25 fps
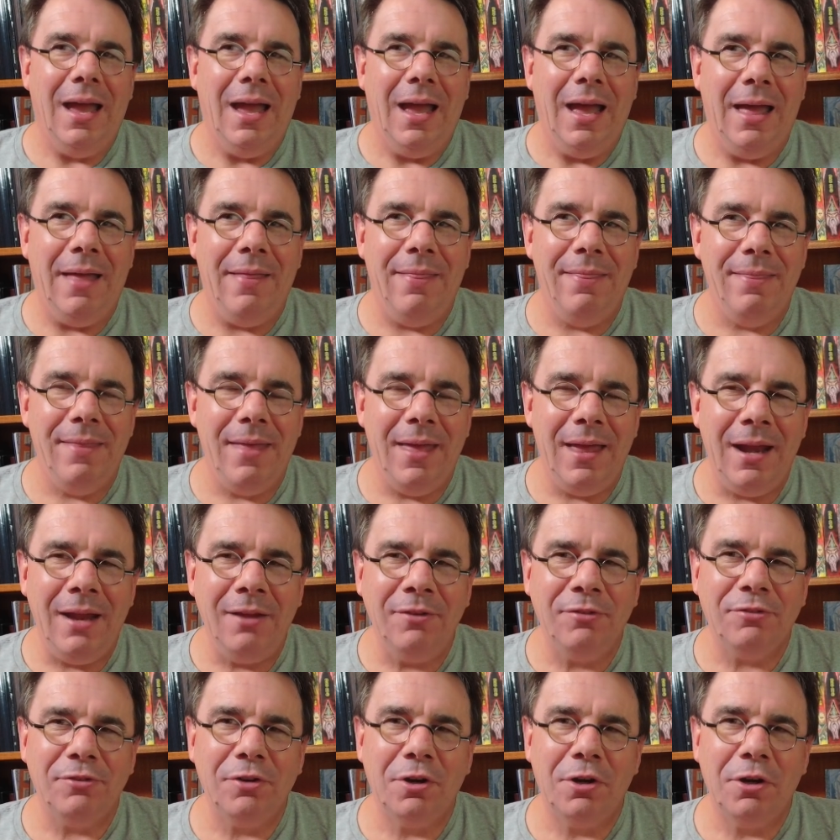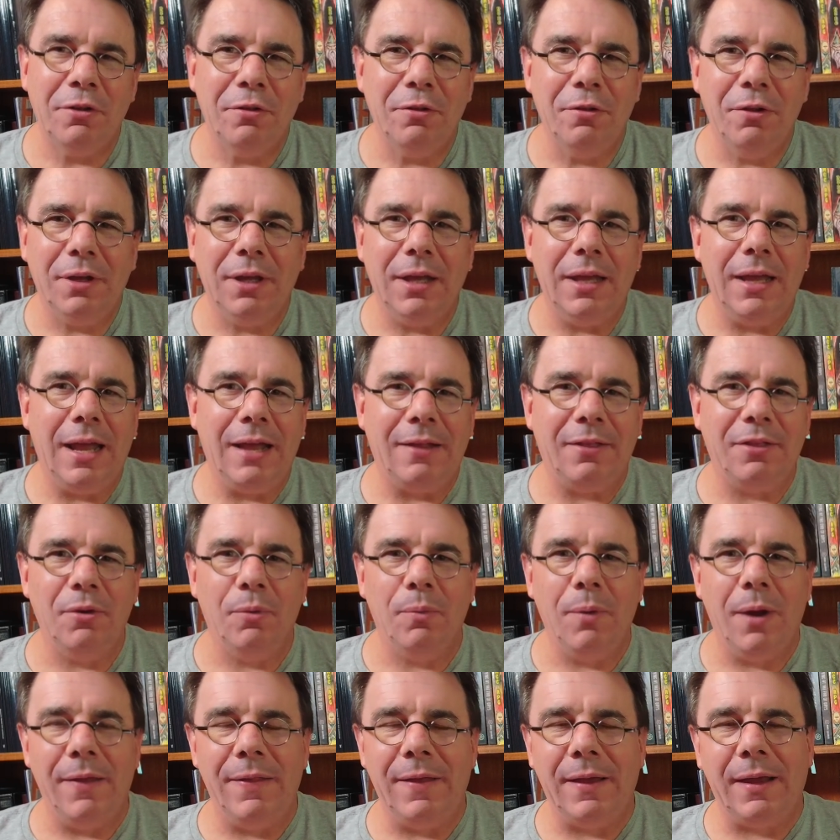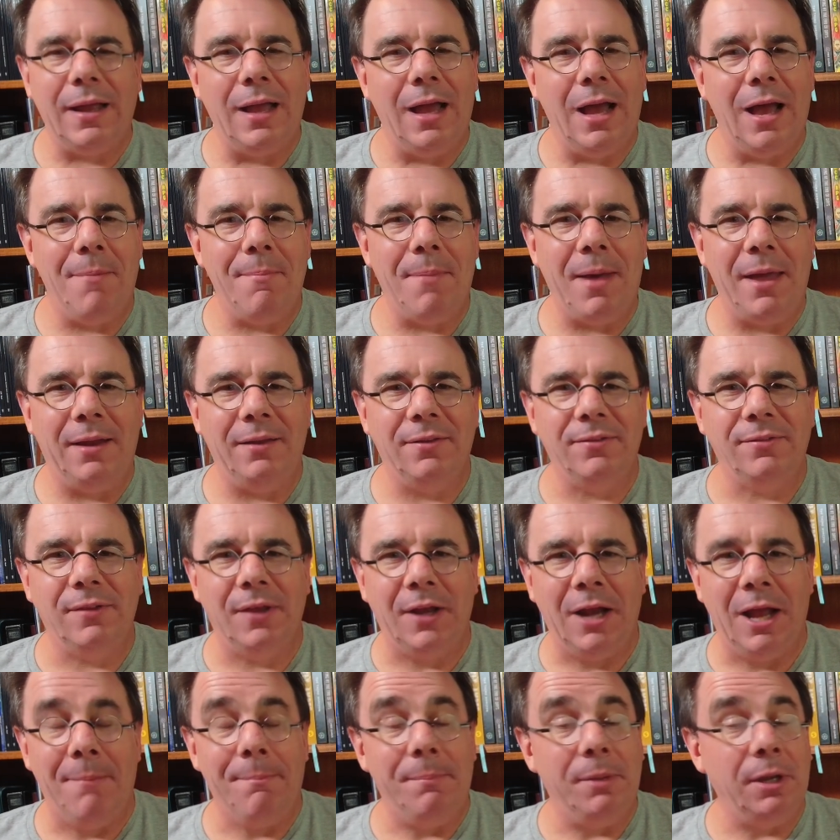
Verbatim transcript: And then I started looking at the way that combat is set up,